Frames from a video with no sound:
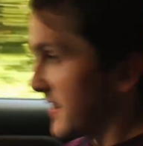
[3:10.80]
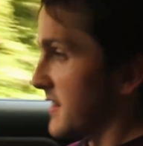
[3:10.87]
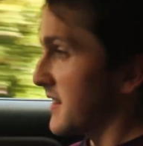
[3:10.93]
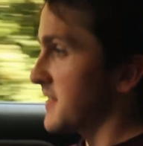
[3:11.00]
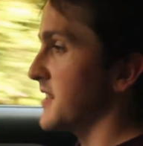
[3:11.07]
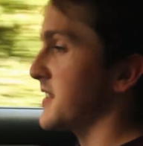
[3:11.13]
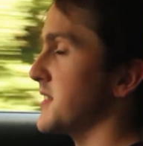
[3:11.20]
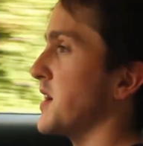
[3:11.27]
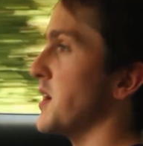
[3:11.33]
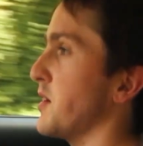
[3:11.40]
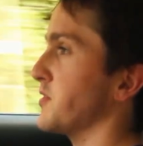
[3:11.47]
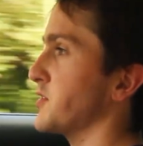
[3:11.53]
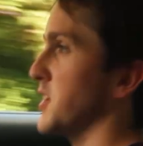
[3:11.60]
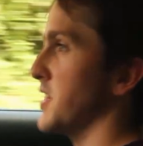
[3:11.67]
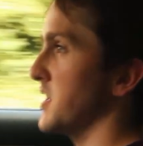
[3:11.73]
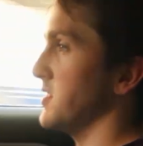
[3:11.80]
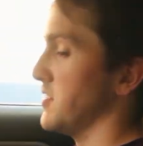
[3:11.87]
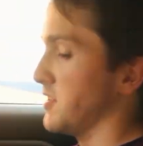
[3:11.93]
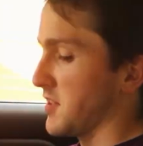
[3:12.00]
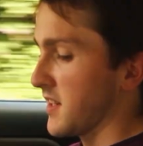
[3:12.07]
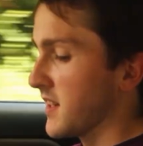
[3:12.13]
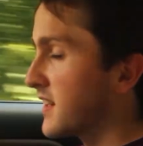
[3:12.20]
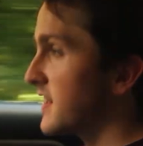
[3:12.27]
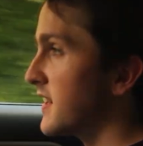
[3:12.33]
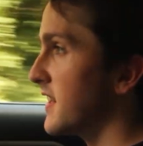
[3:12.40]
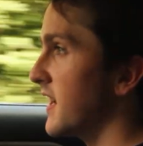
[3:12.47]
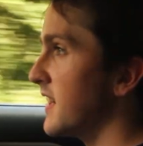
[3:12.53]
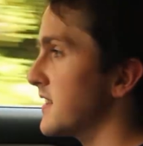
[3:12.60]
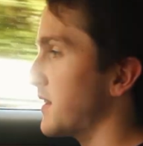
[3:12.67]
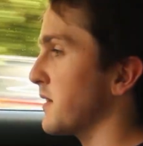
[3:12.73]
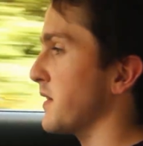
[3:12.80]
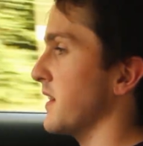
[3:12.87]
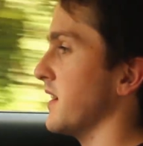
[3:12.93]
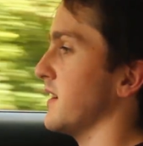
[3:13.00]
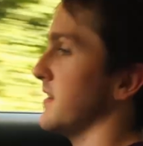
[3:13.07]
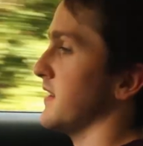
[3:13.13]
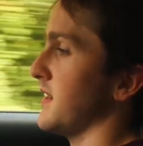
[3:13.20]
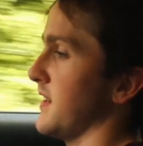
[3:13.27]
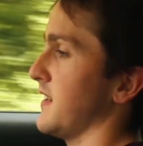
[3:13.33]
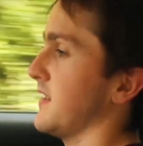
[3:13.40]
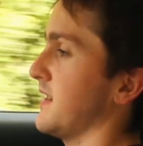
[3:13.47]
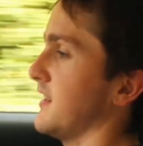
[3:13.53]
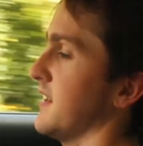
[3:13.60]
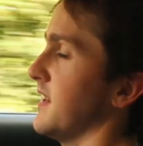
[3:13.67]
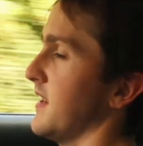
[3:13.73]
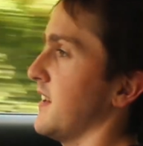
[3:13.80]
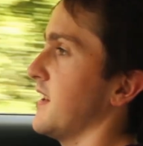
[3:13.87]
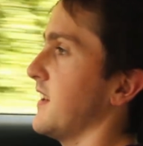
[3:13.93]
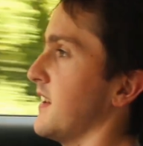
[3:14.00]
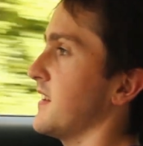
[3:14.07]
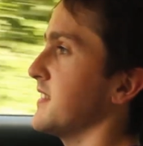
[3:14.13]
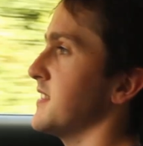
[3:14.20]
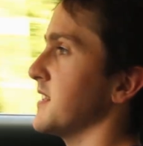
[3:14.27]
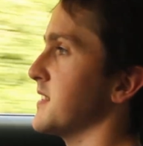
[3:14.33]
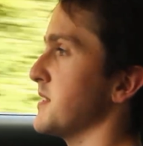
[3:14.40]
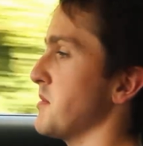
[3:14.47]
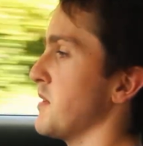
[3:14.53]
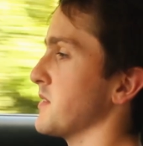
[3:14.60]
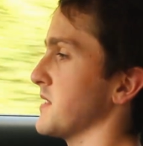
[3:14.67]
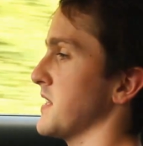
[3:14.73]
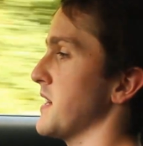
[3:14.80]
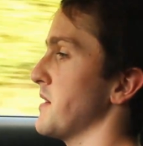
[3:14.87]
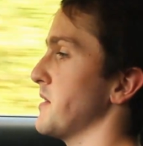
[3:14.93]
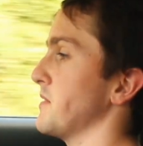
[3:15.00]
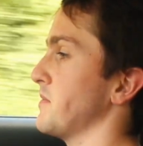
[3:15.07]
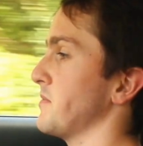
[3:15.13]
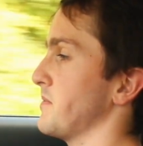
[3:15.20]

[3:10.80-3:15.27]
6.5 change, into third, 60 miles an hour.